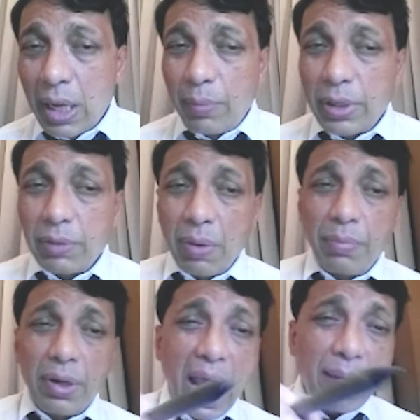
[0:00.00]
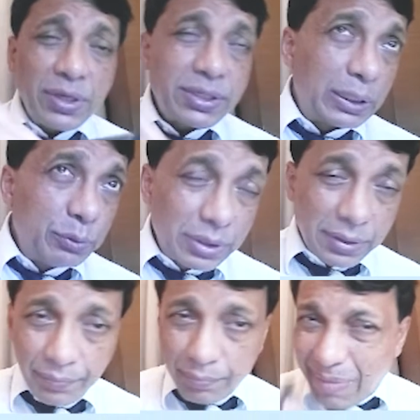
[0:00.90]
but remember, I must tell you
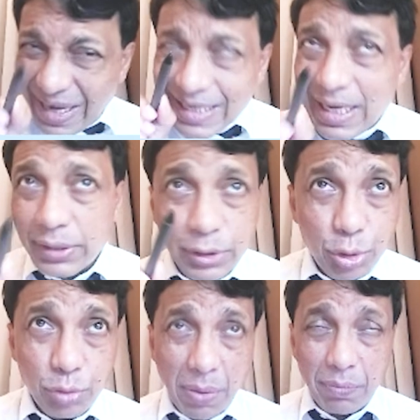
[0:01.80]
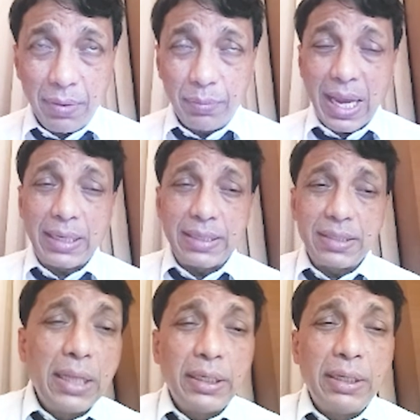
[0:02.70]
the basic answer you should remember. That is
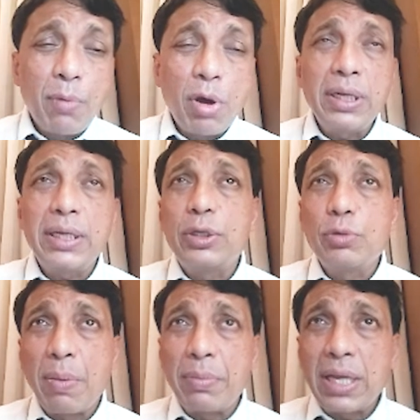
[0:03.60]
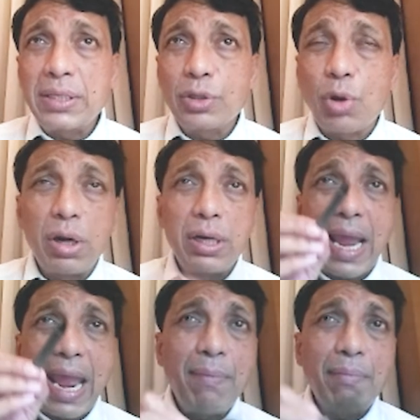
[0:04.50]
the mnemonic to memorize is
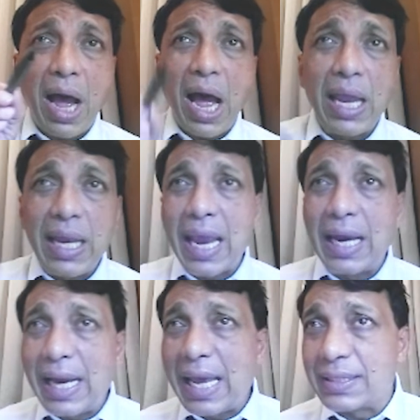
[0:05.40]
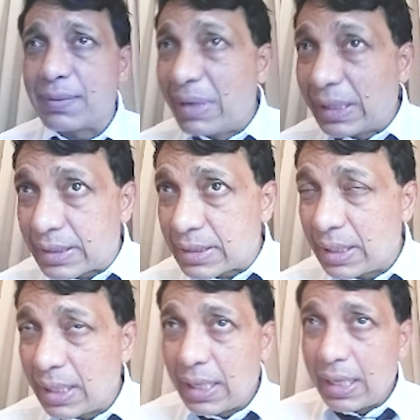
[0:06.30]
called MILS, MILS.
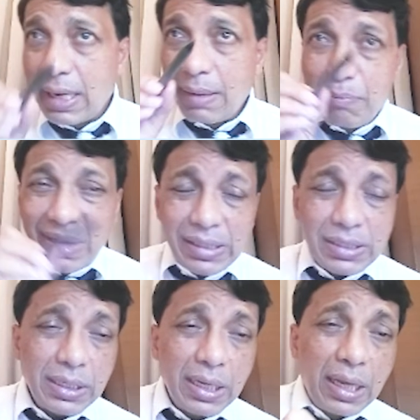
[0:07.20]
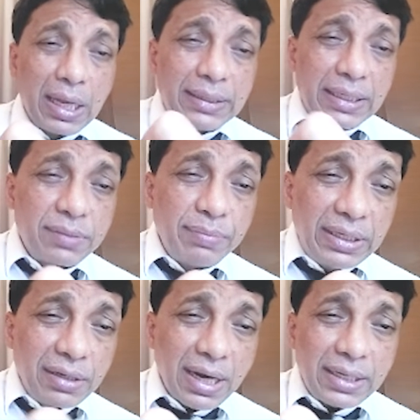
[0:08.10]
MILS, that is
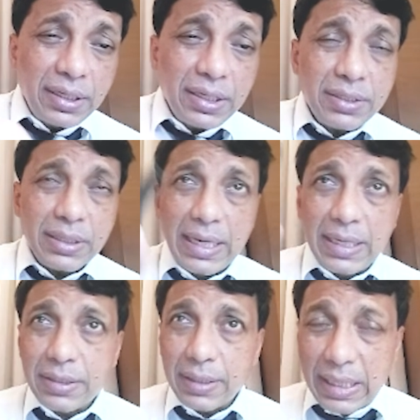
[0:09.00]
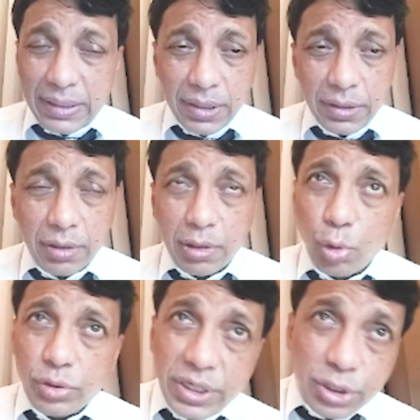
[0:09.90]
medial rectus, is inserted
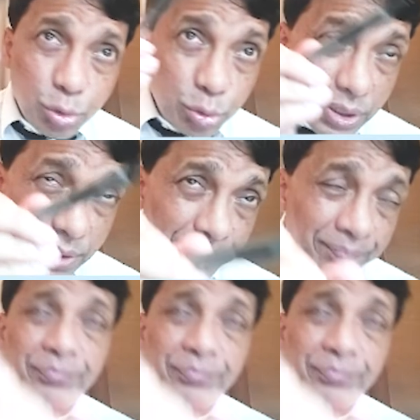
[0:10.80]
closest to the